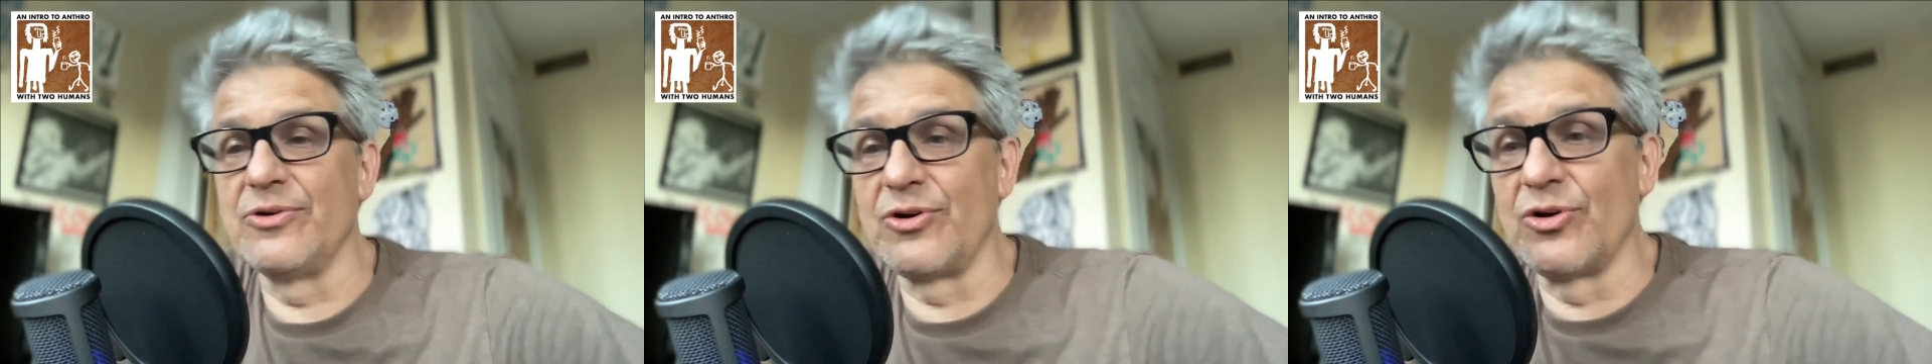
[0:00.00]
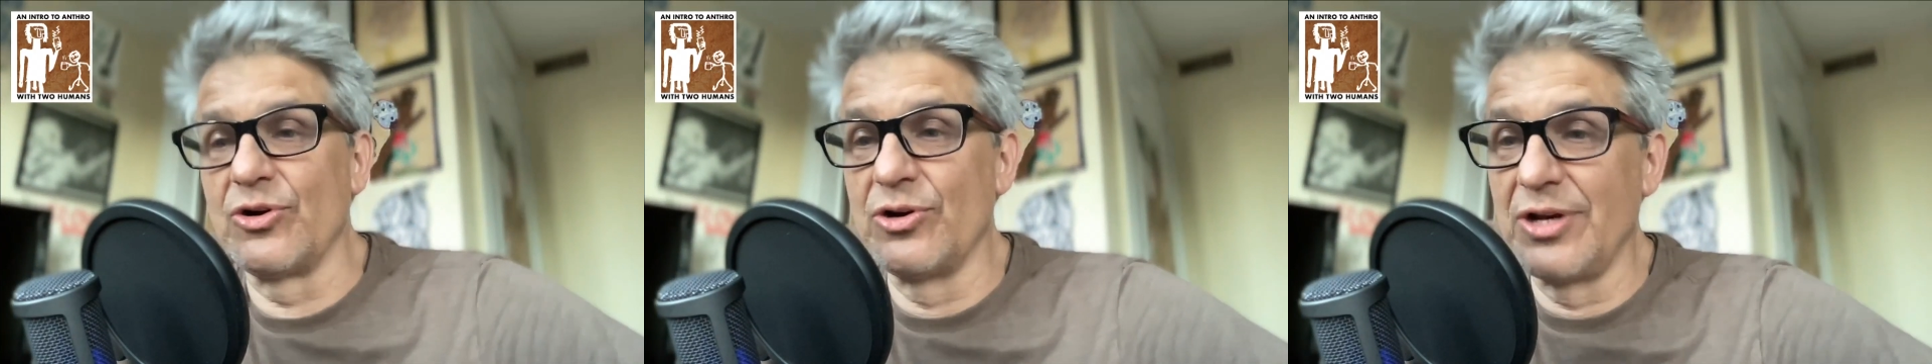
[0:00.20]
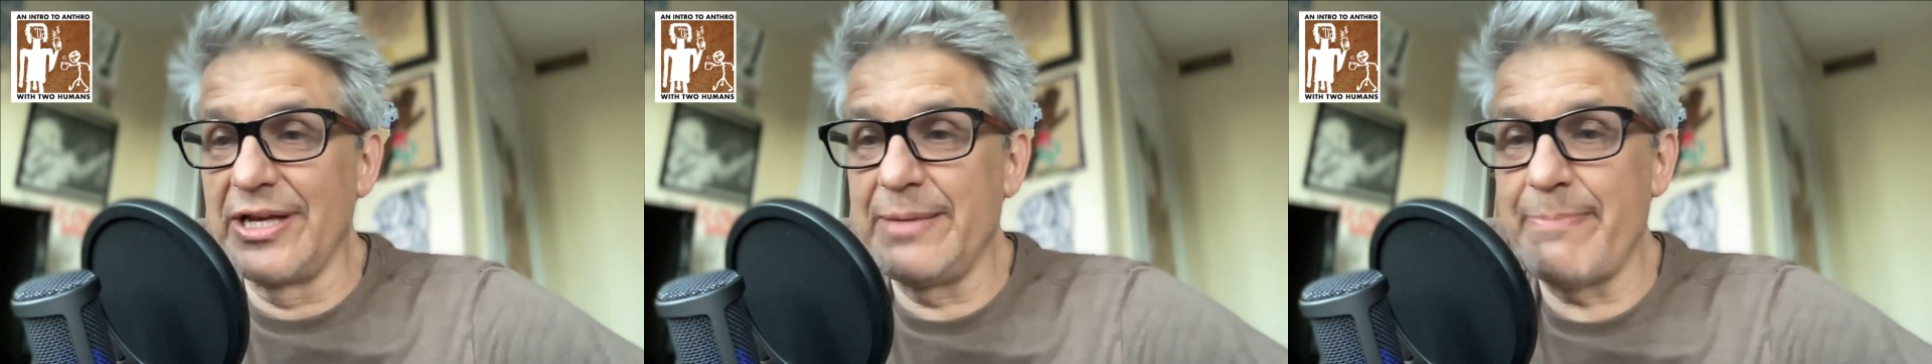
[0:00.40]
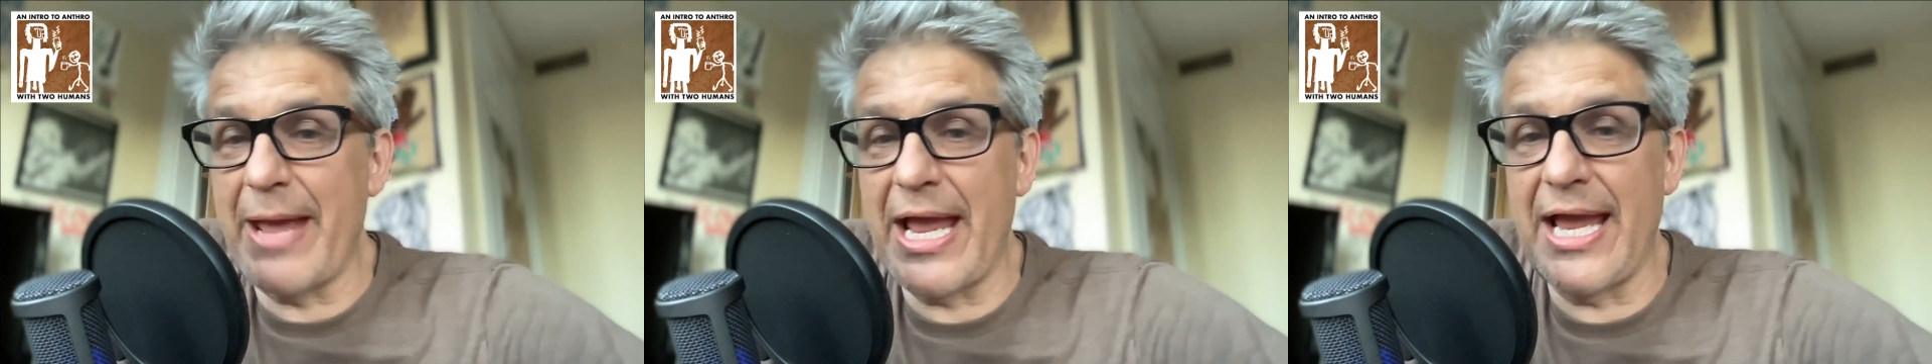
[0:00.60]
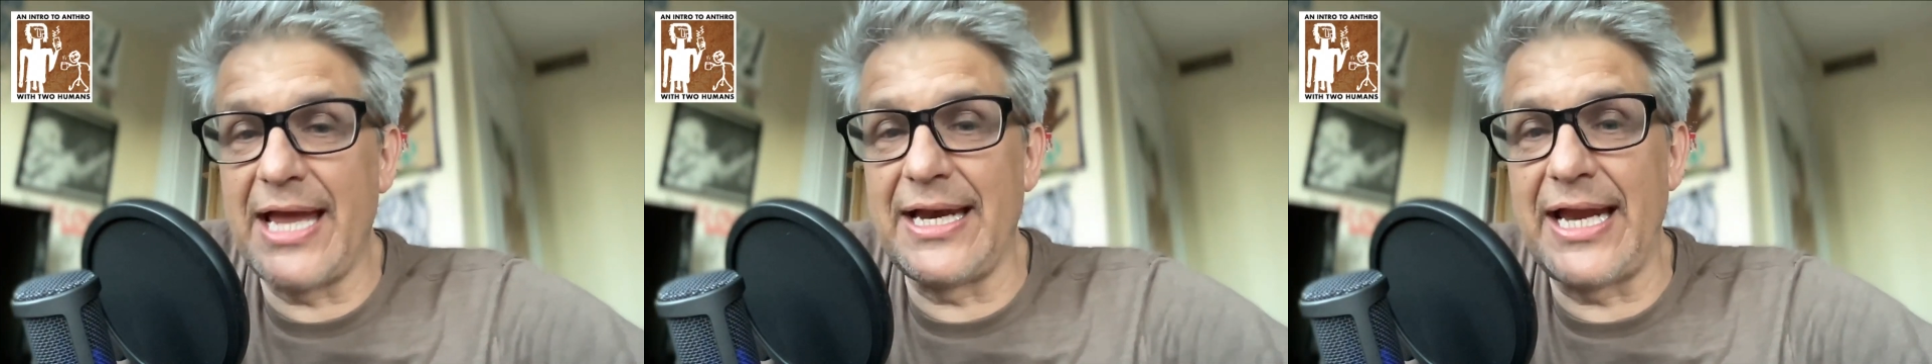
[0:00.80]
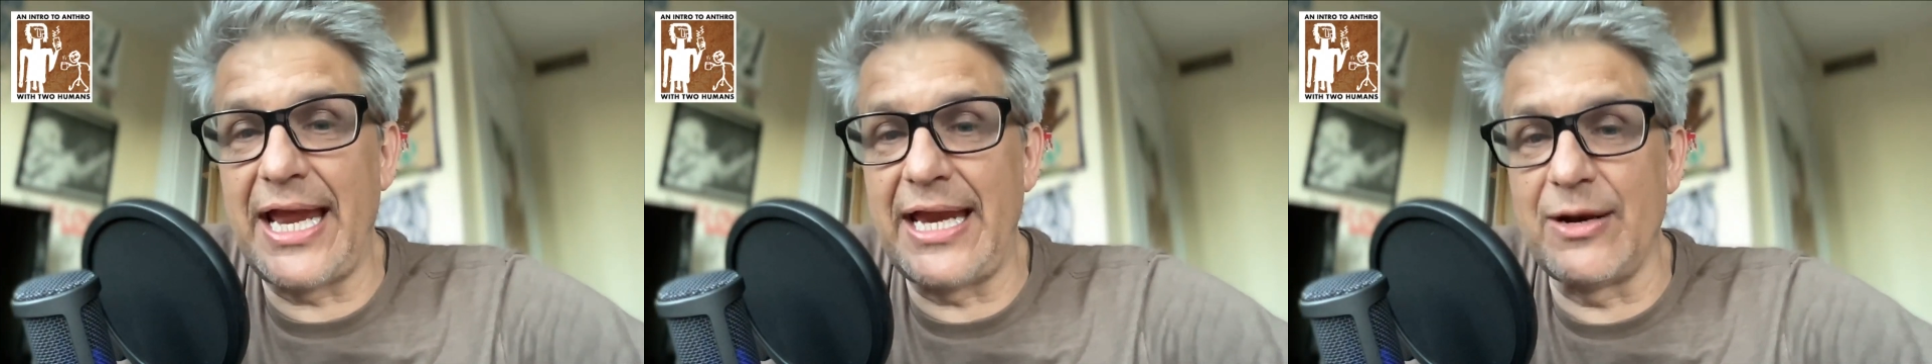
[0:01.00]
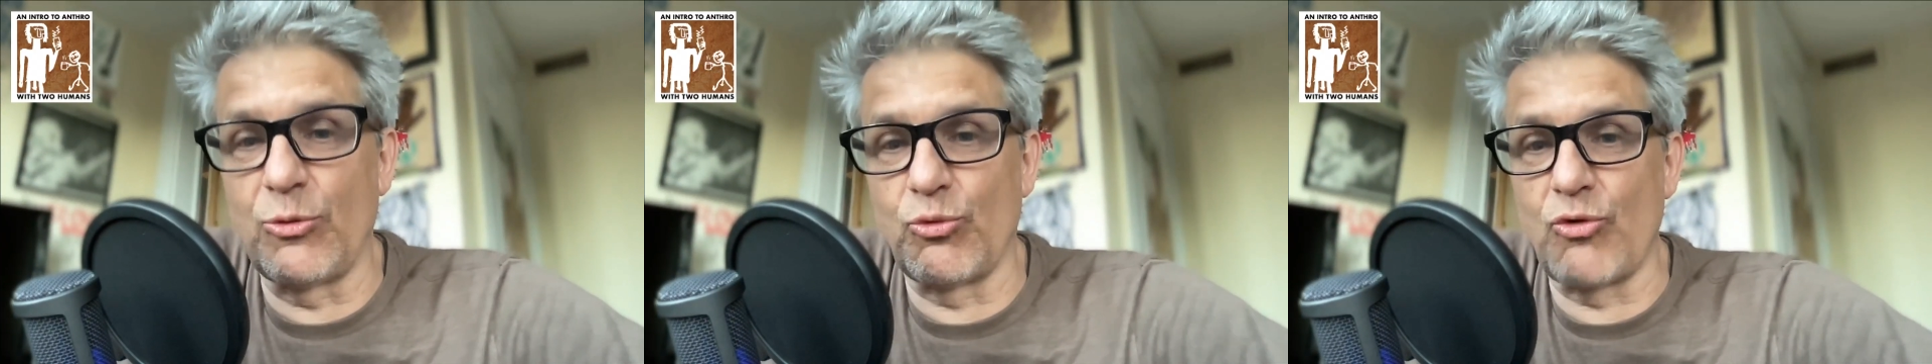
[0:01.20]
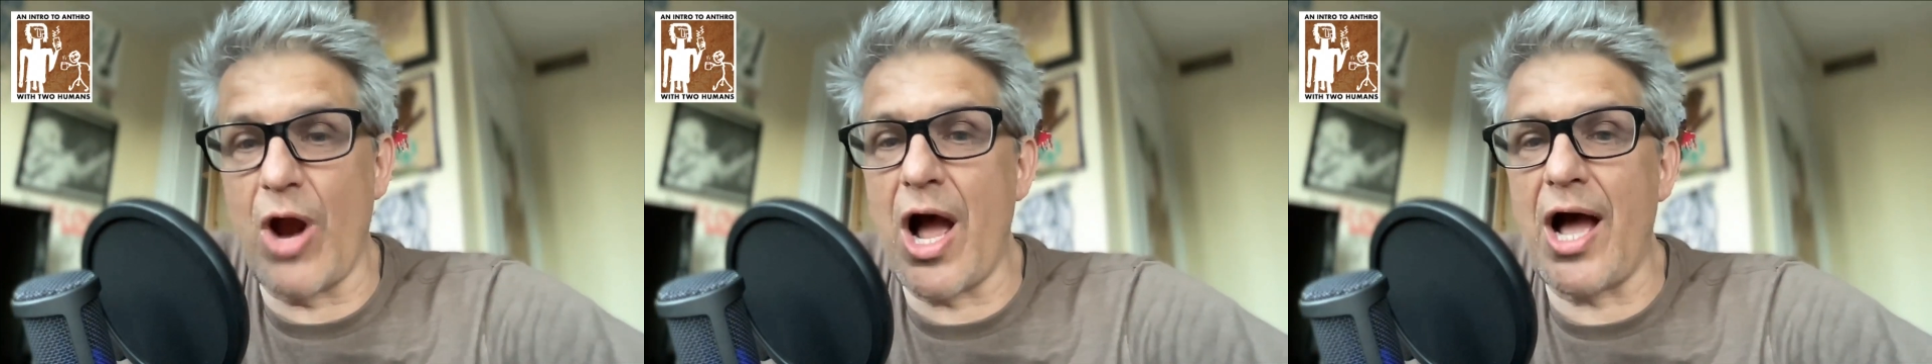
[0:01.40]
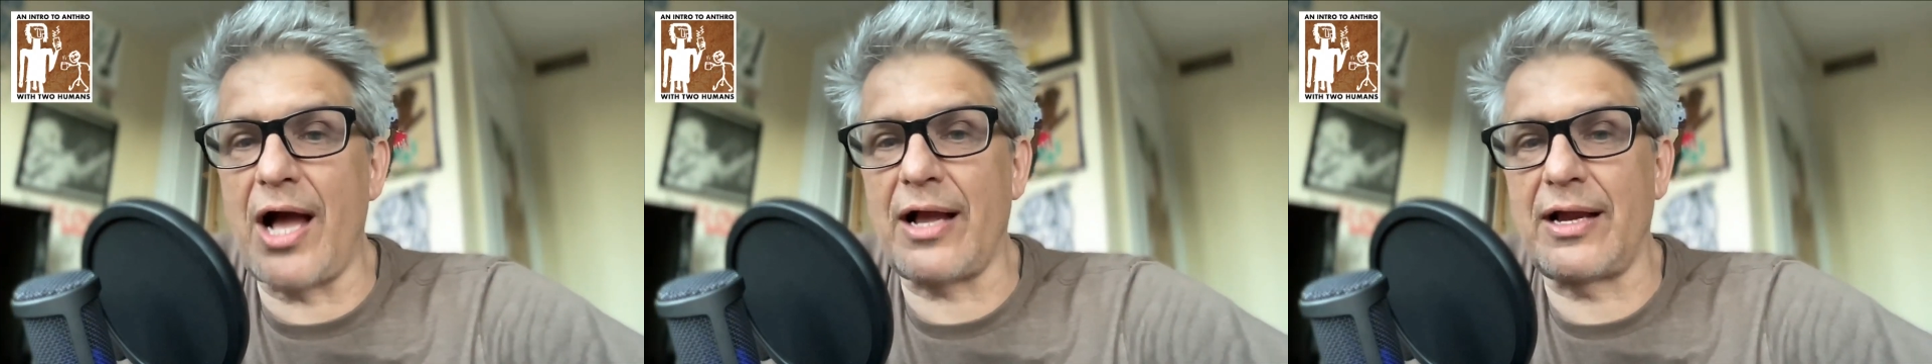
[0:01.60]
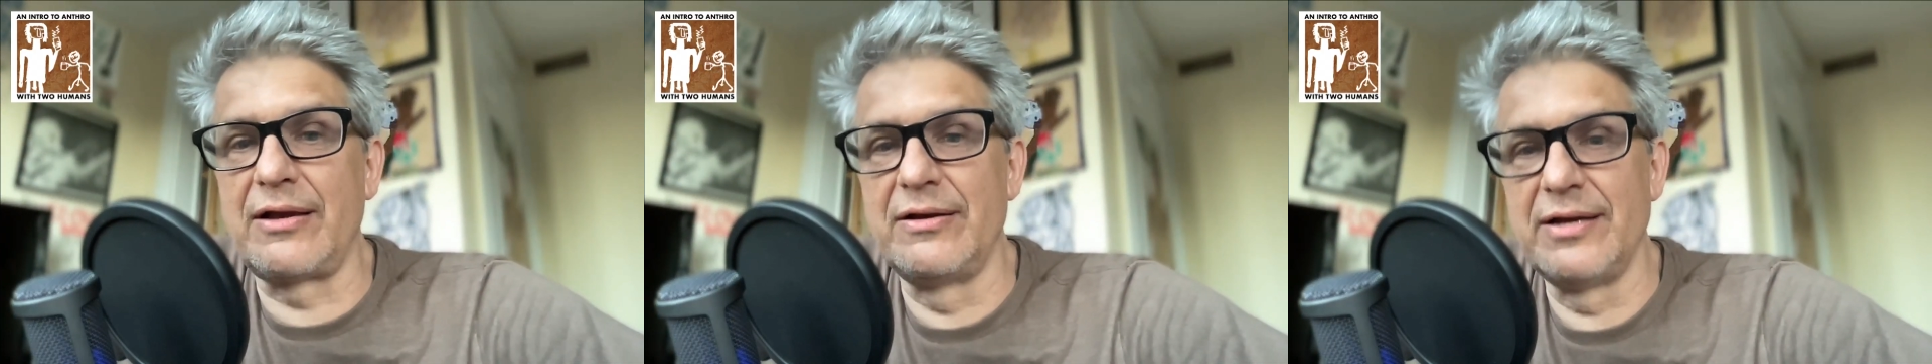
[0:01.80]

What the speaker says: early man ate a rock